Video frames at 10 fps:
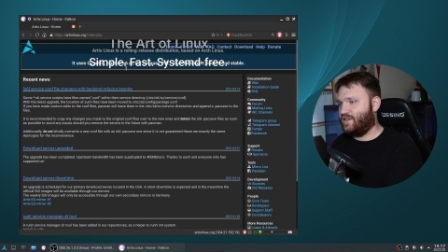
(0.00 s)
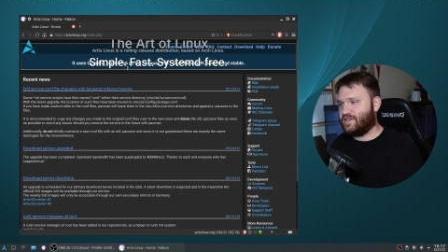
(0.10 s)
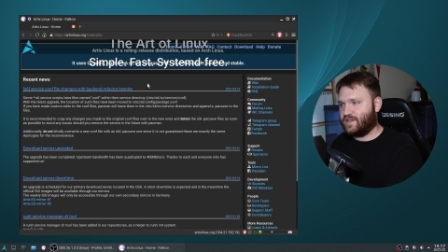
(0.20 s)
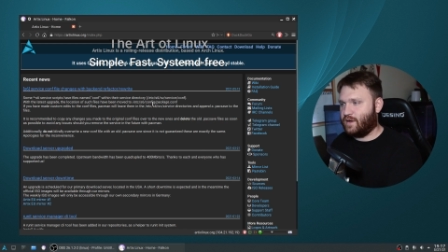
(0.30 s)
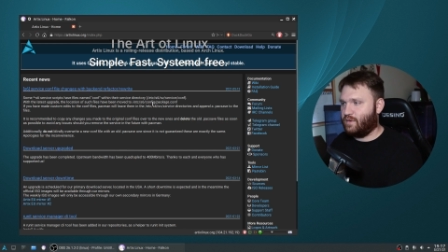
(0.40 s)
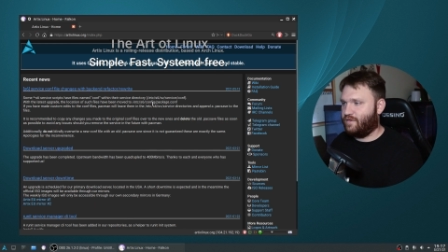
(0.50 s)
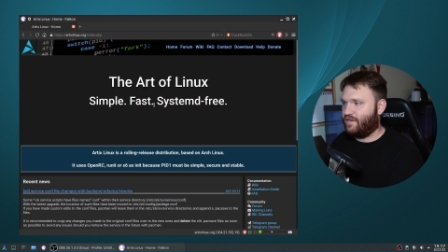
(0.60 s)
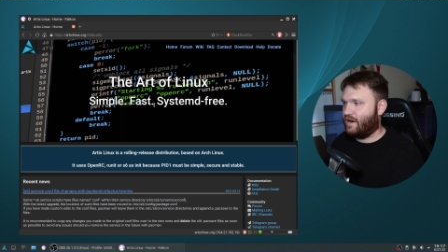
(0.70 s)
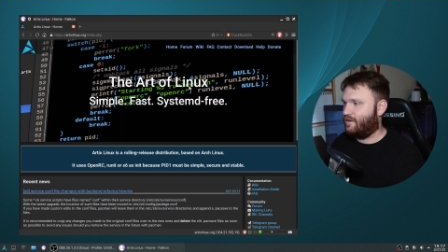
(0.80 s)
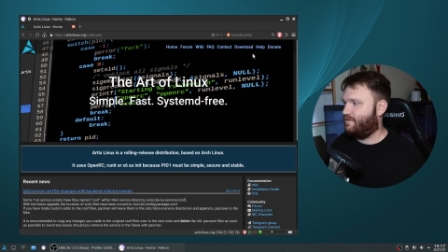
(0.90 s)
It doesn't come with
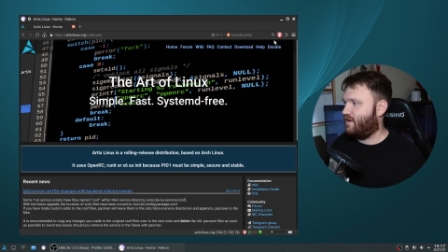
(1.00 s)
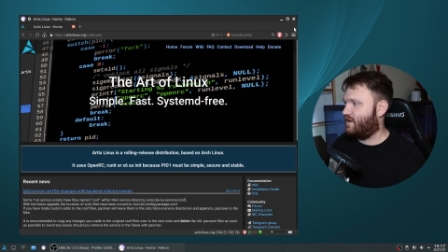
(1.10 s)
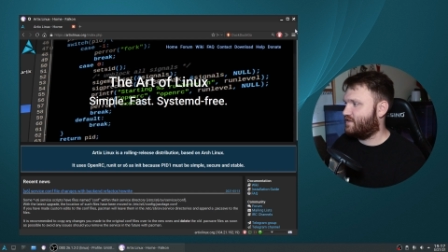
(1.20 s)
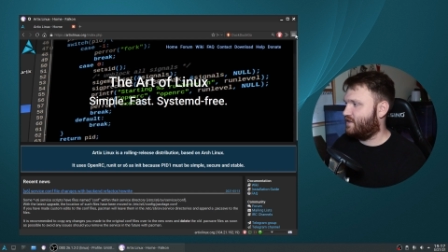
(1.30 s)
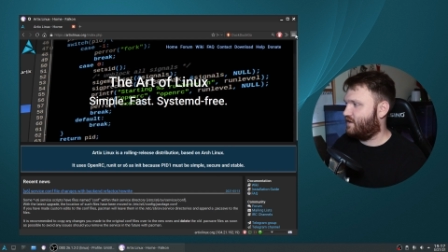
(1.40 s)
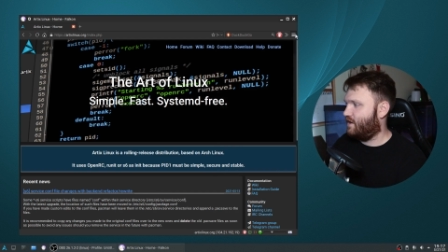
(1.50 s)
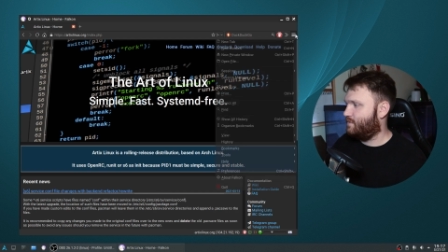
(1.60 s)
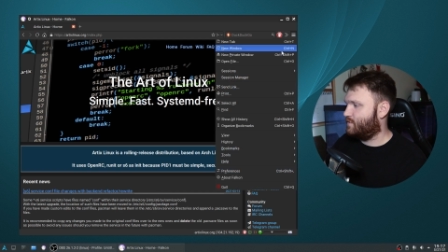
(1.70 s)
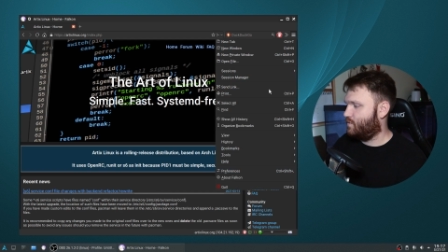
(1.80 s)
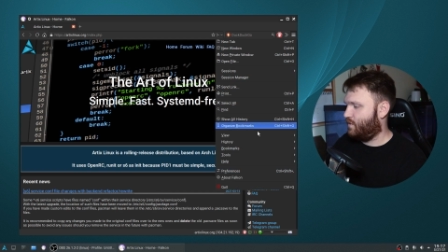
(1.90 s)
Firefox. It
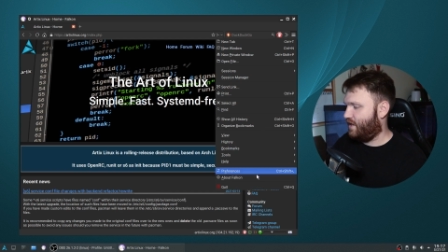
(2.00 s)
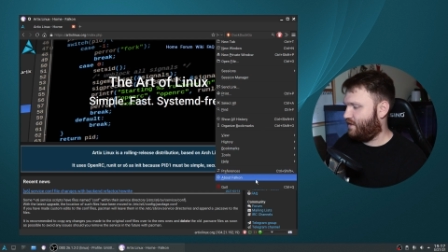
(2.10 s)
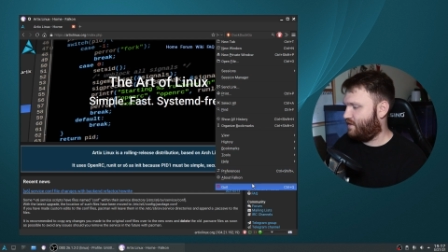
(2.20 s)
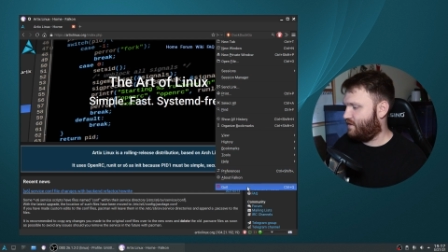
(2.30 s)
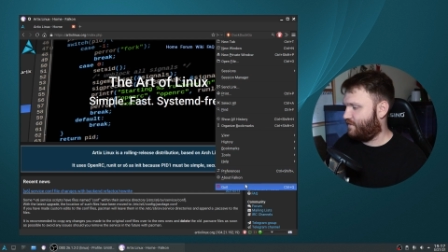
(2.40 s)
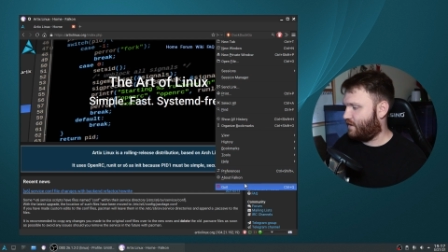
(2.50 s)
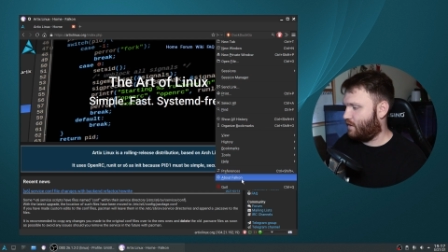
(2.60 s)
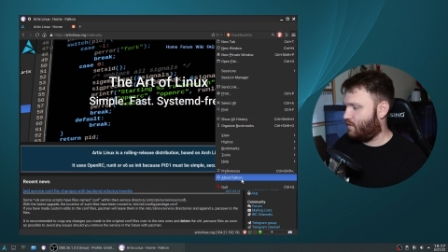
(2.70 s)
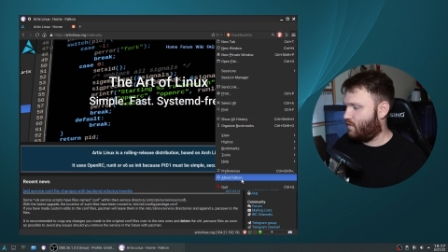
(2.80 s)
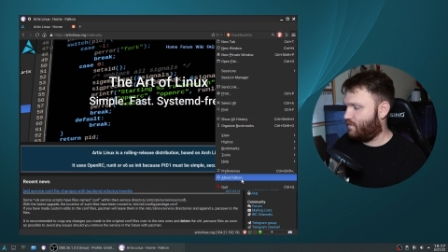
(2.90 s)
comes with, if I
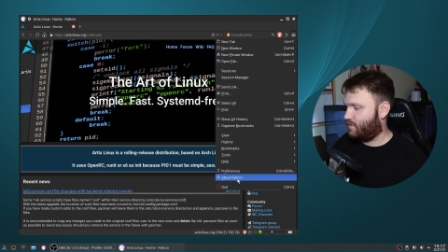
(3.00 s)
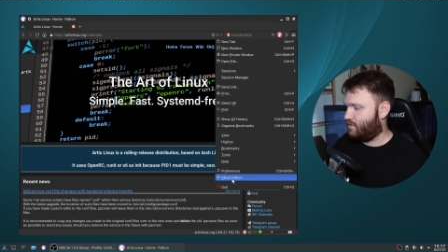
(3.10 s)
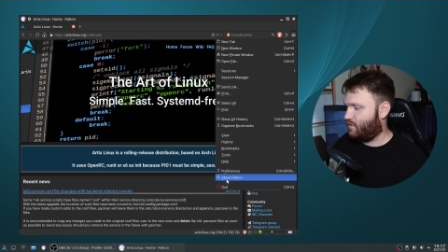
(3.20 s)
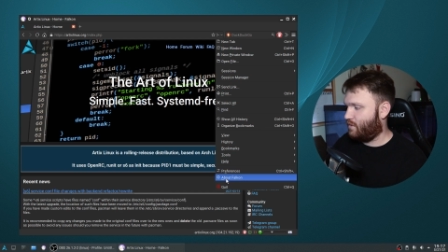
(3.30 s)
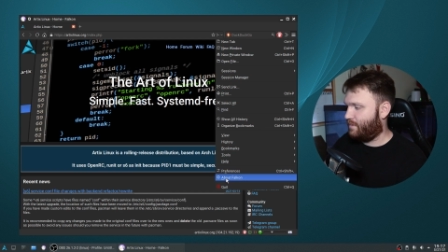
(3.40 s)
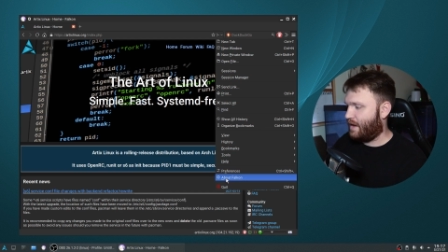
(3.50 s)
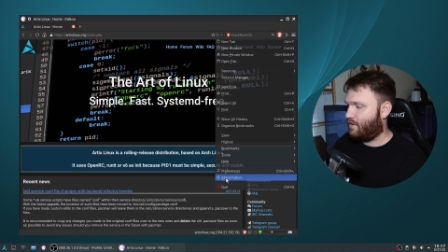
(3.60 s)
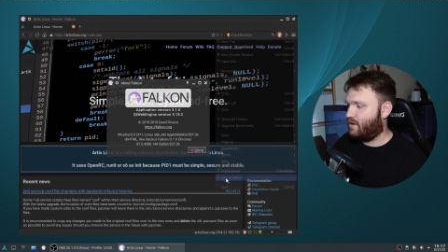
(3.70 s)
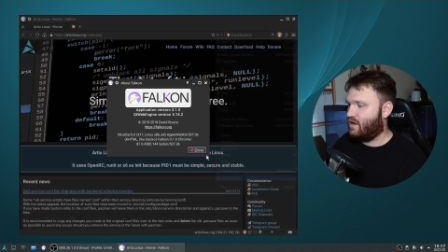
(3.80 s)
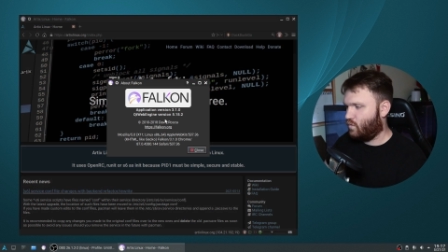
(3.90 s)
go over to
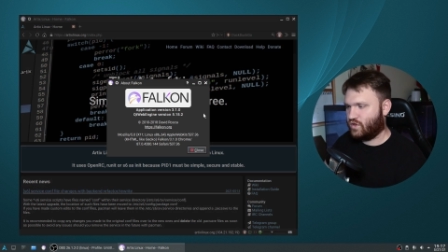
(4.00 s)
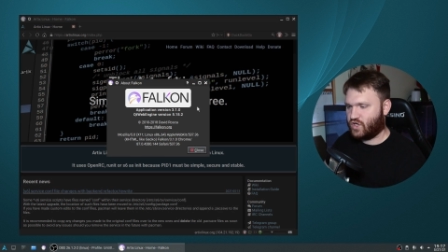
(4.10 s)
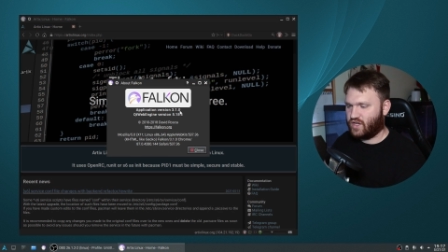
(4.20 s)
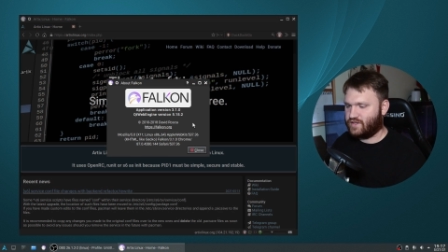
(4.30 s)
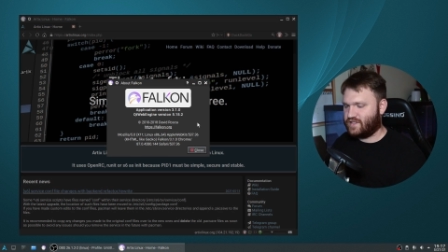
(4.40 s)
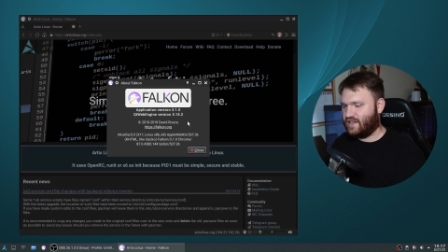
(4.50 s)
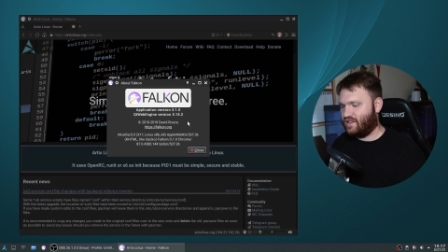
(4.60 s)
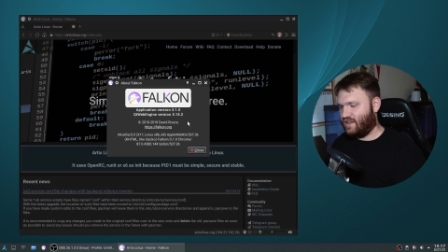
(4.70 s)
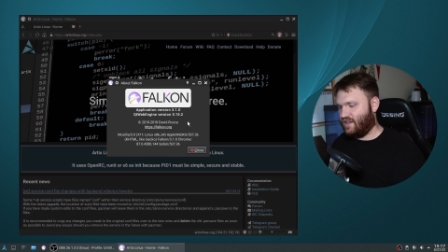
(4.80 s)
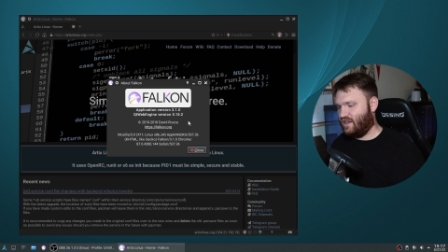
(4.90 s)
About, which honestly
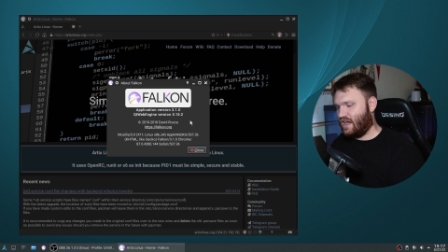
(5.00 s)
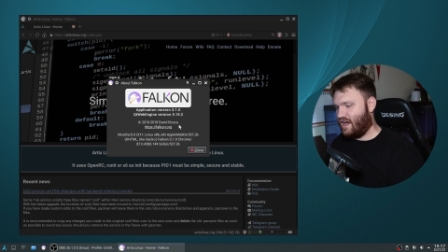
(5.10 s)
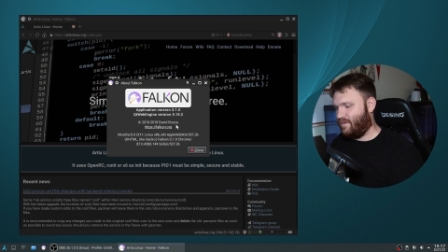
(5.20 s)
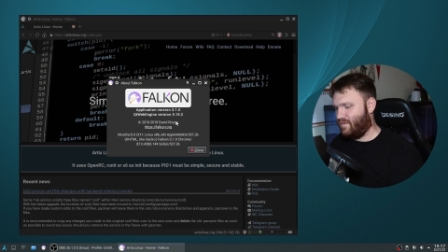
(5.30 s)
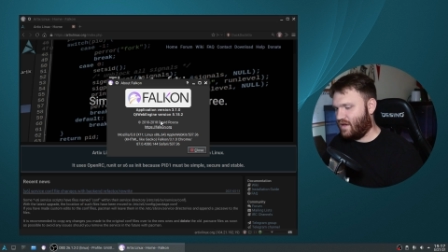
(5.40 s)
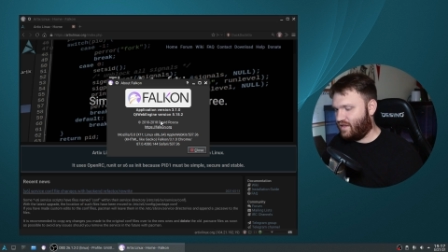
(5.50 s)
the um,